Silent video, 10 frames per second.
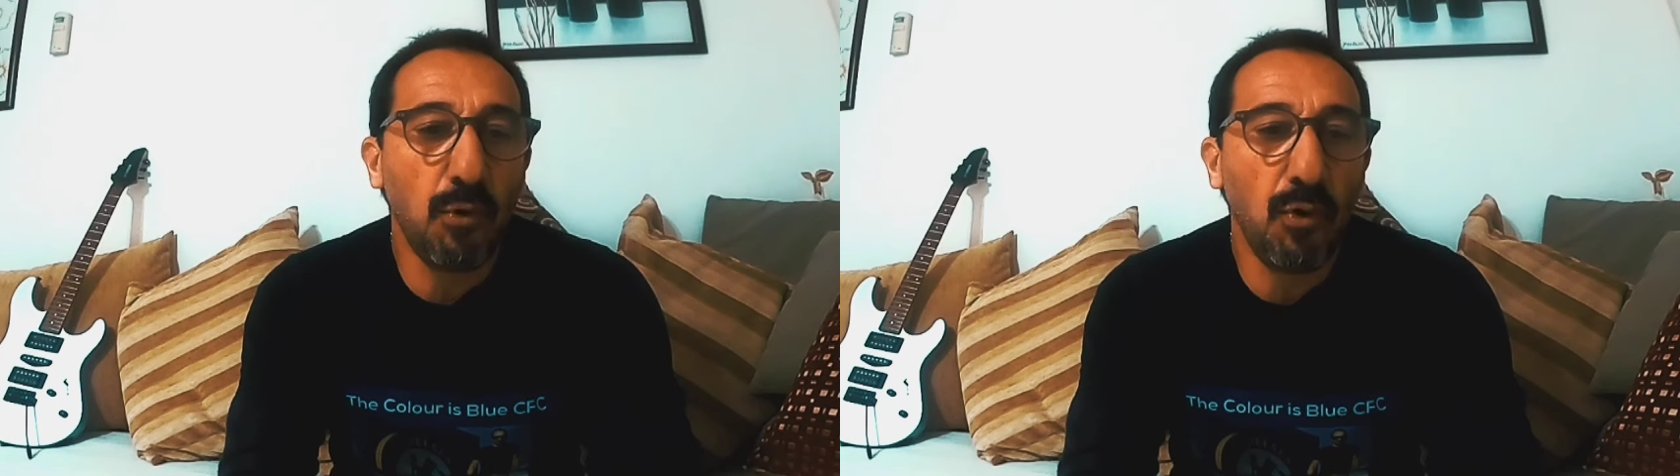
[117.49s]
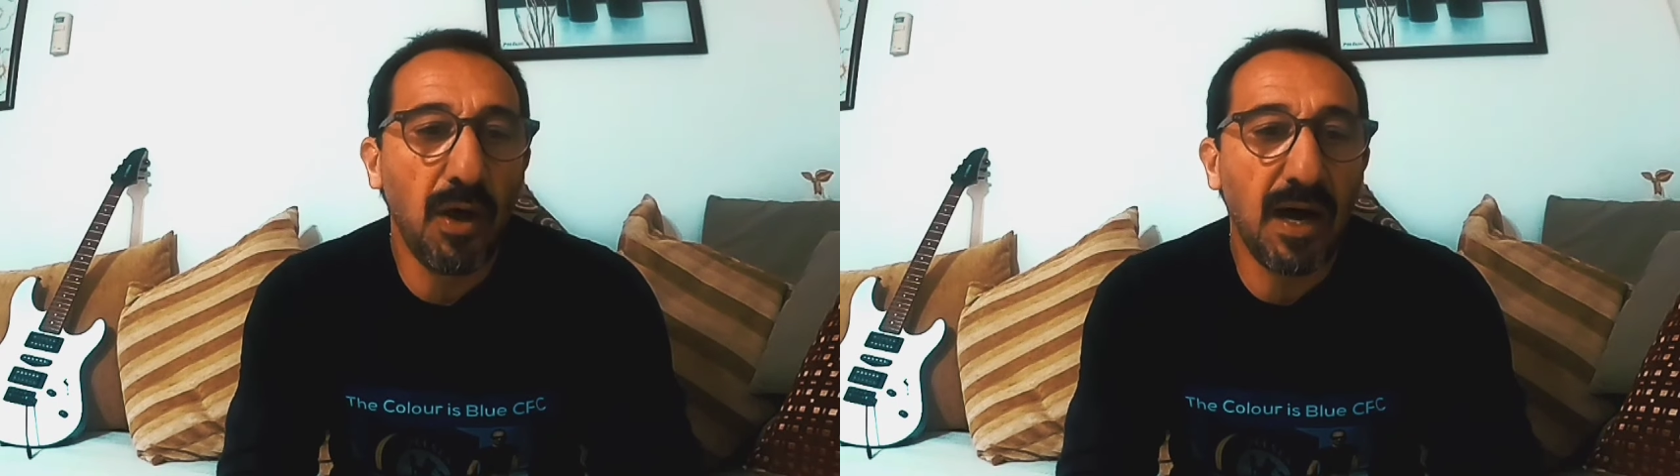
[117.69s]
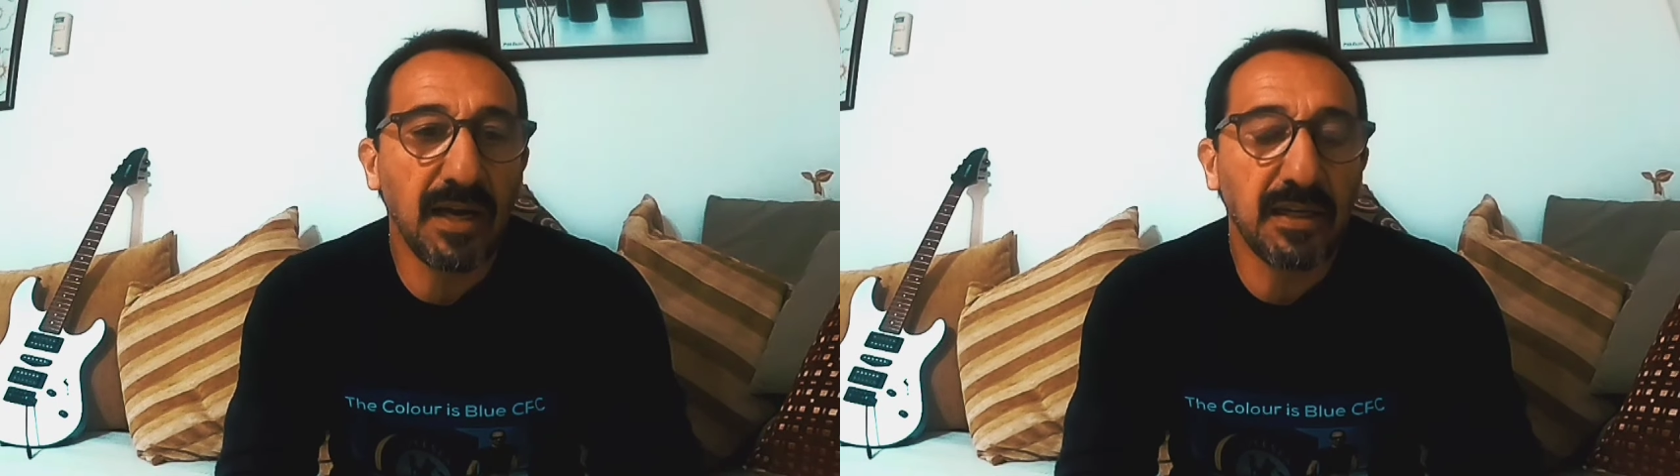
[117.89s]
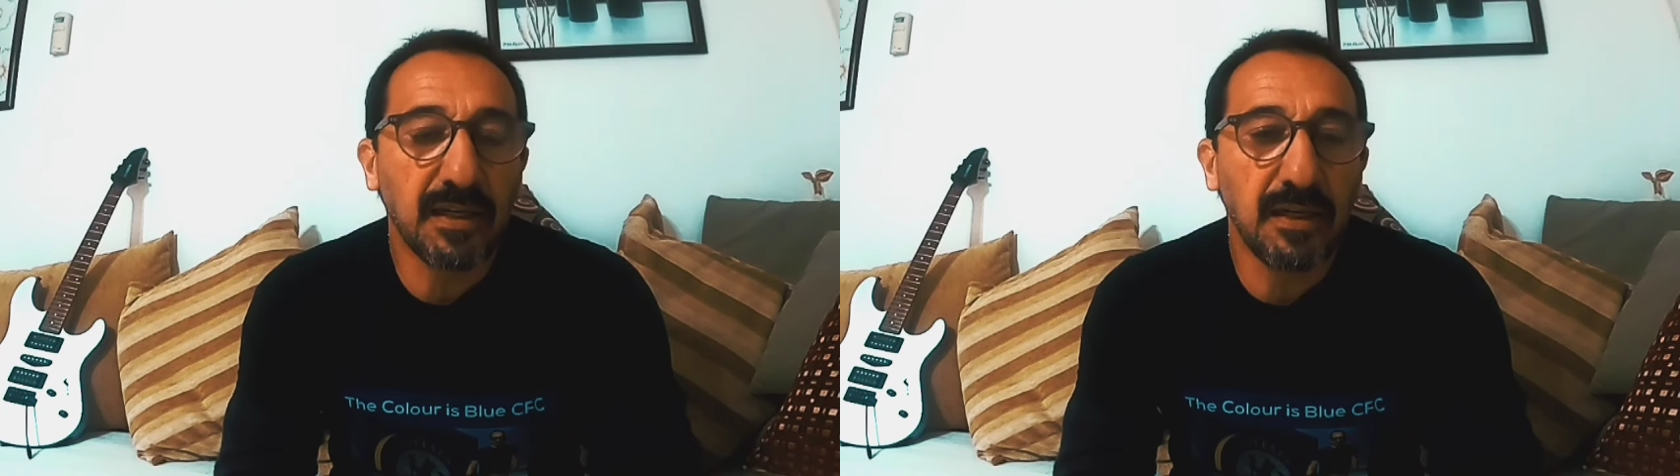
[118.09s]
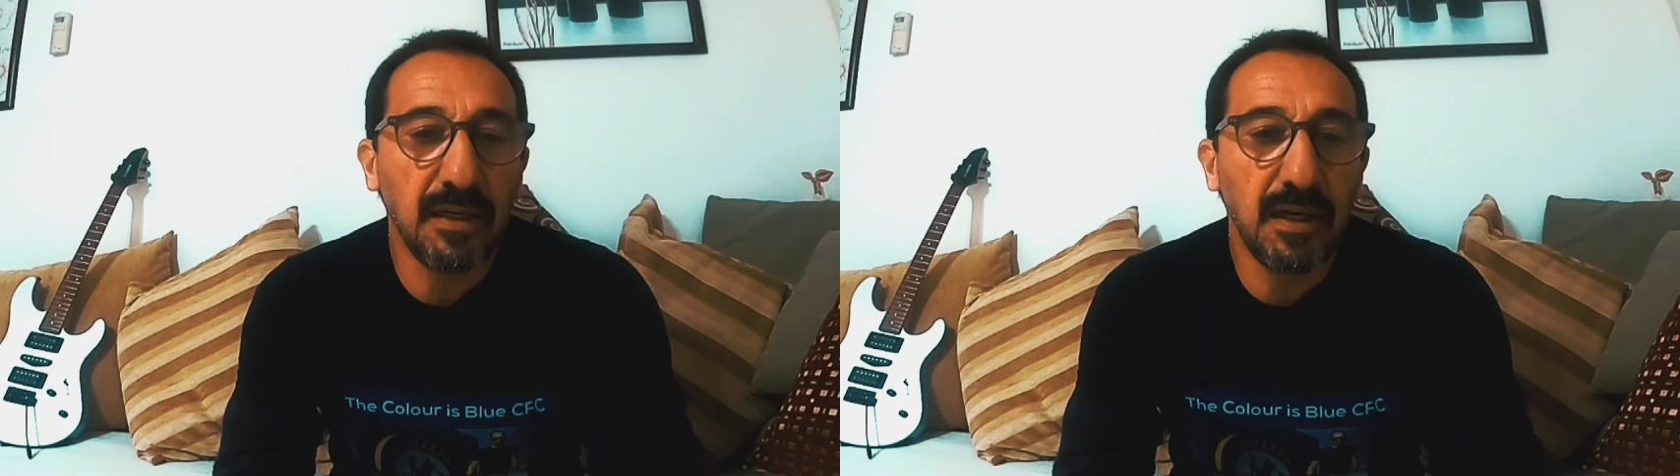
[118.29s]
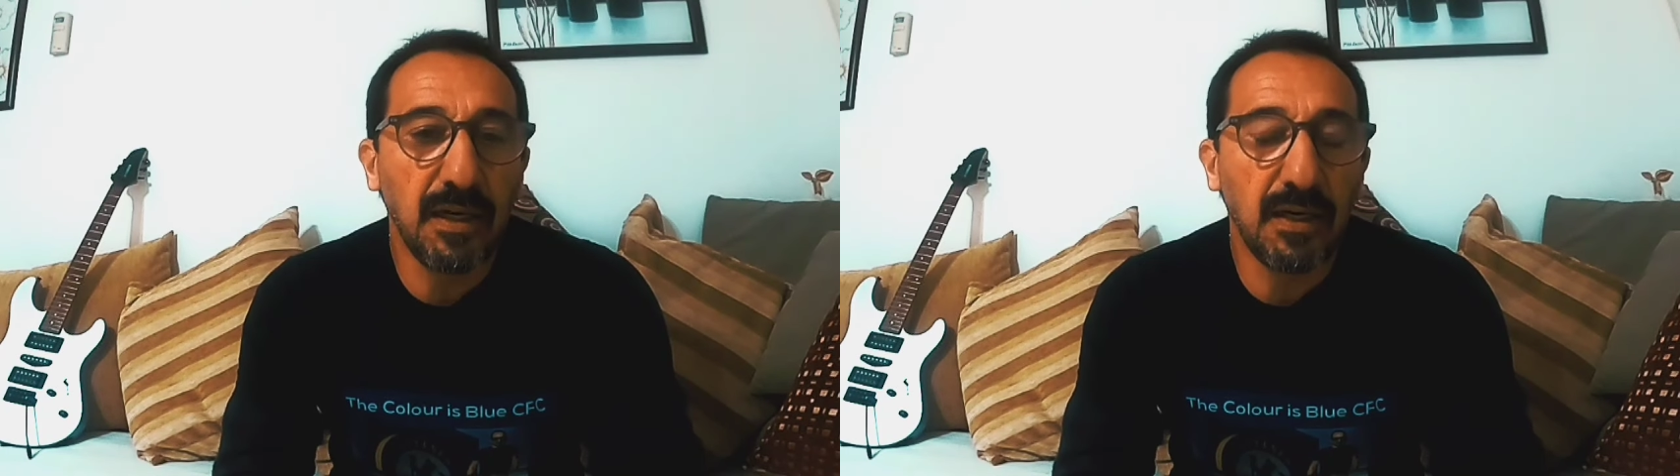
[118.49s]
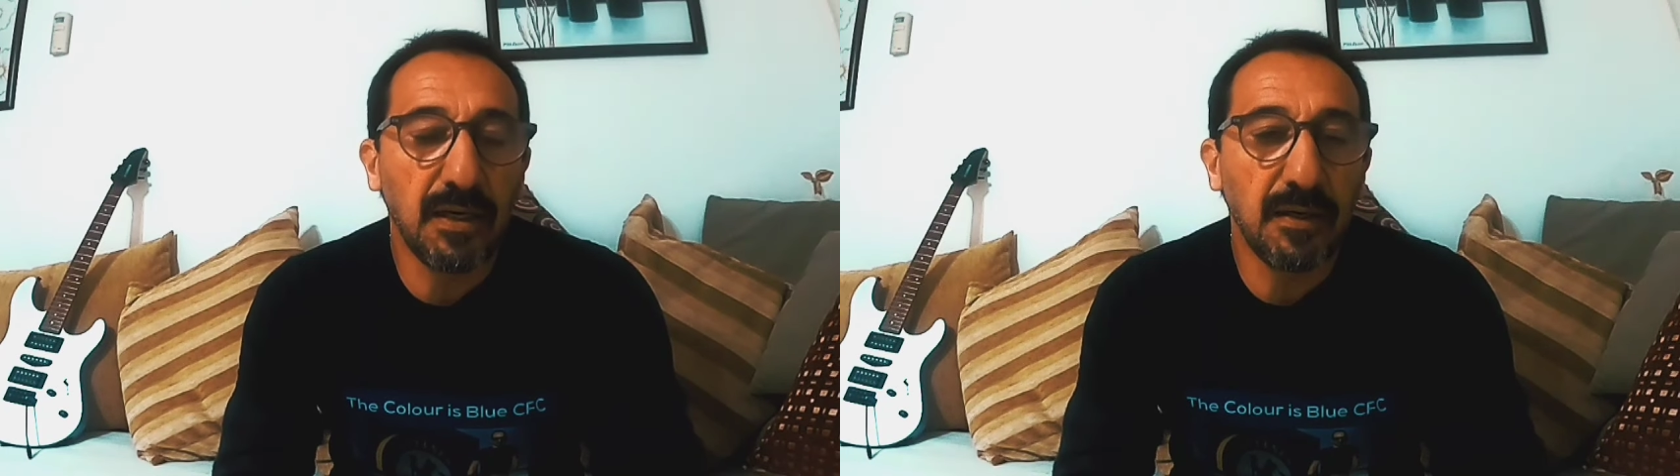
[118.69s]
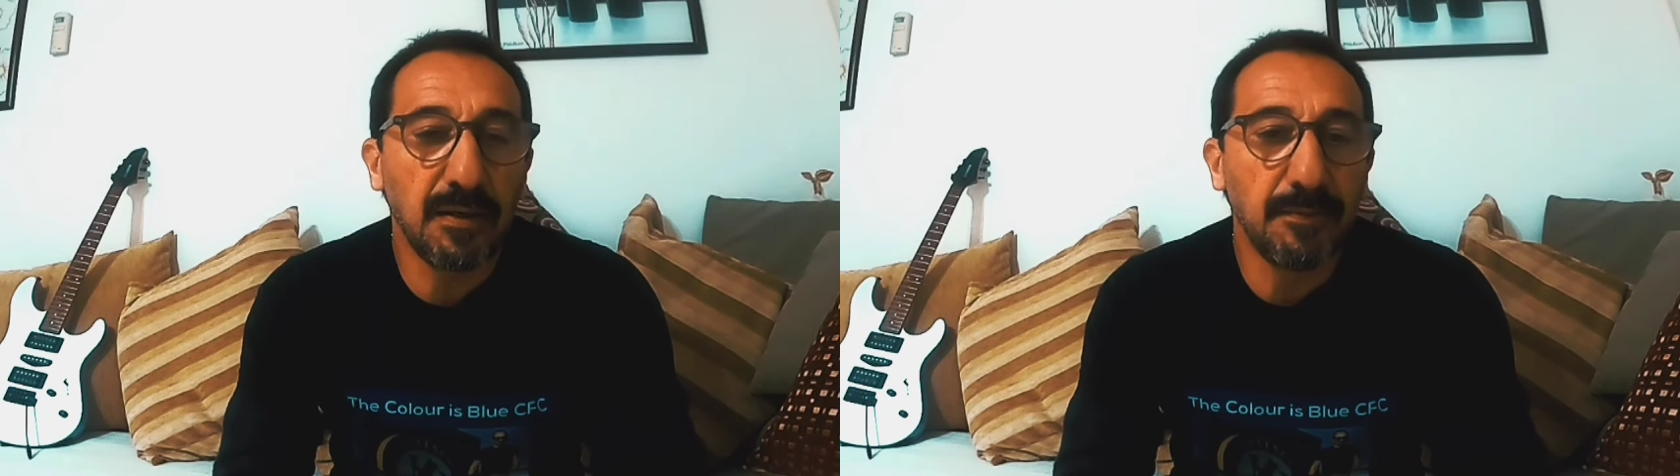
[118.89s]
would like
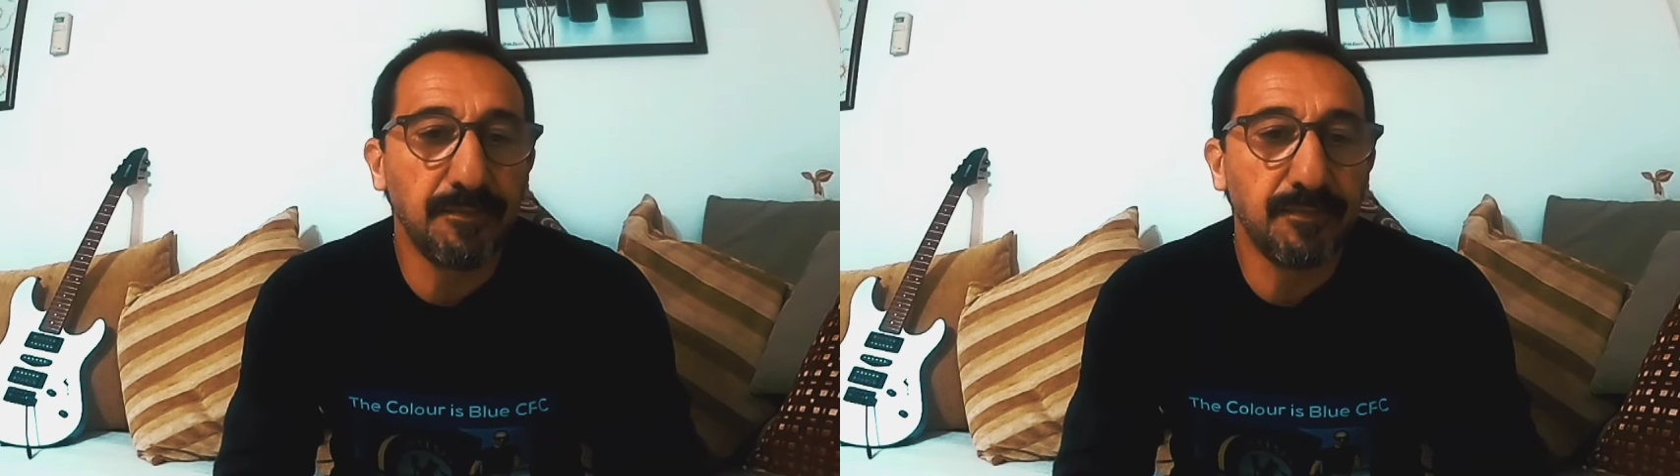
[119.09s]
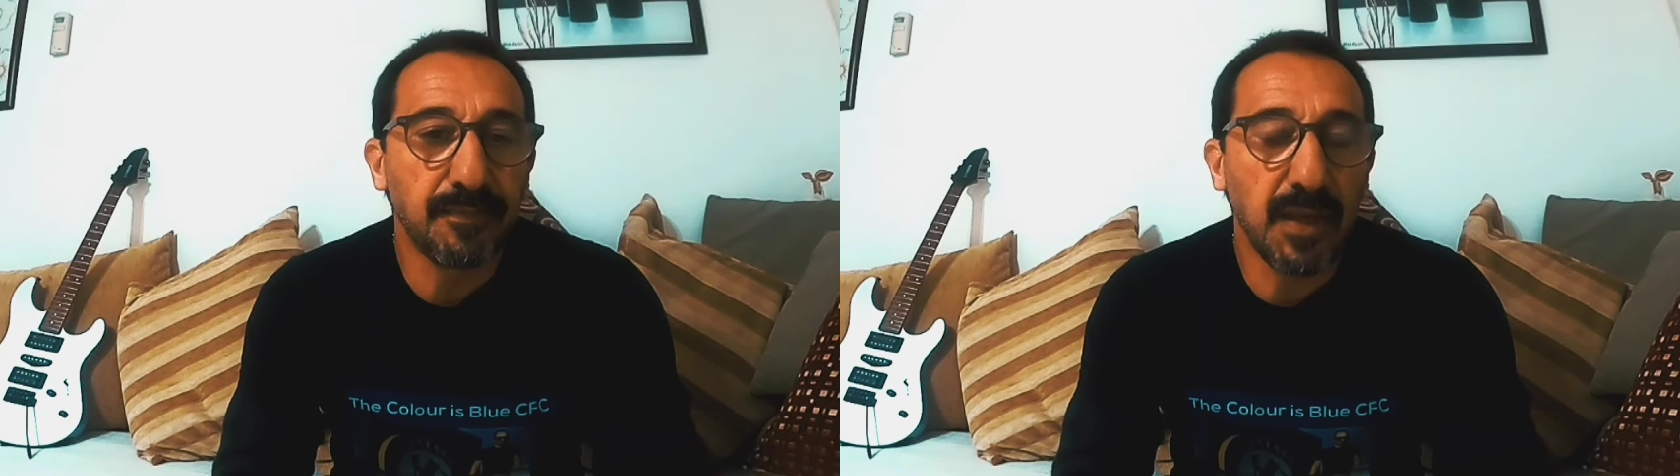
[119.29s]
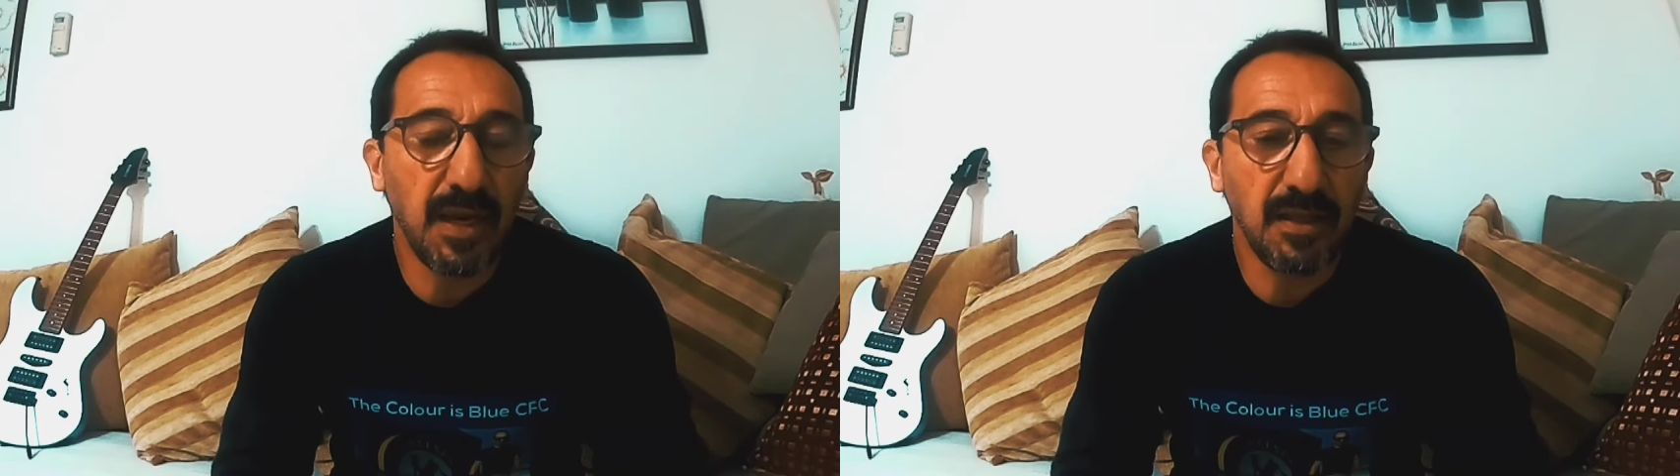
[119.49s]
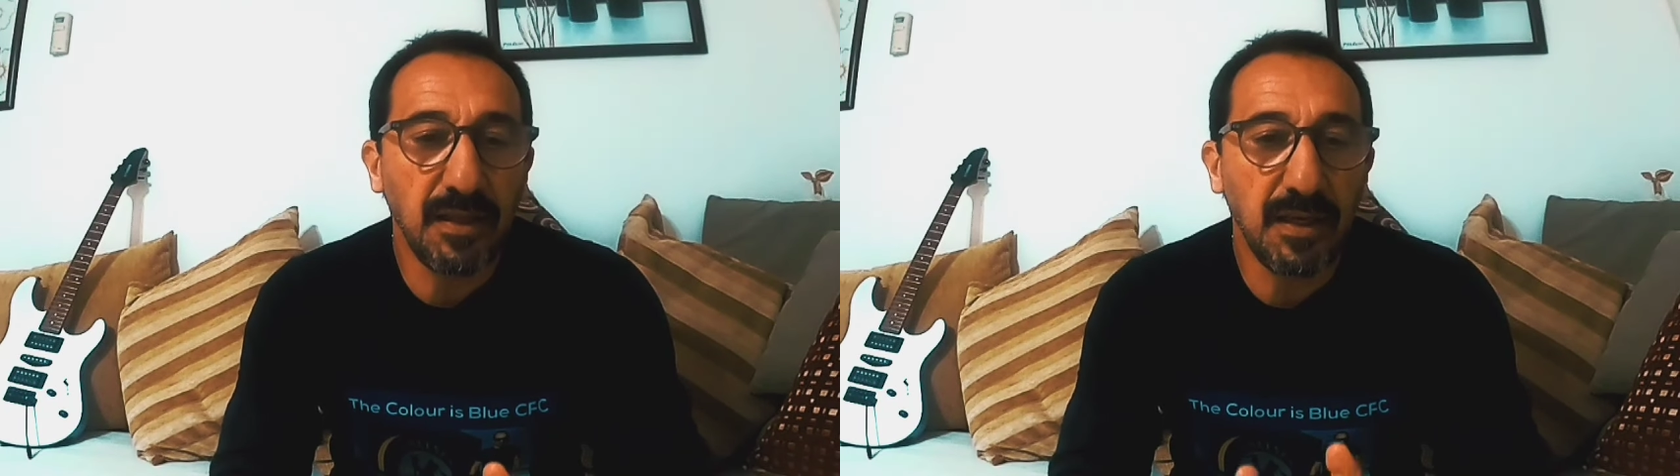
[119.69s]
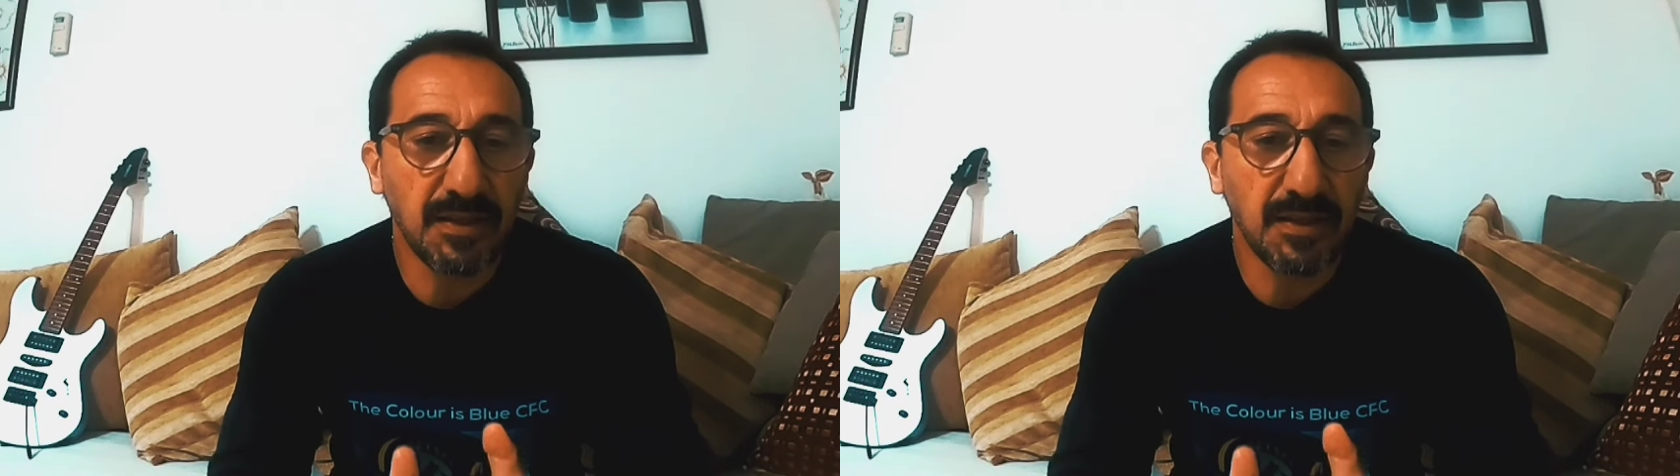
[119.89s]
in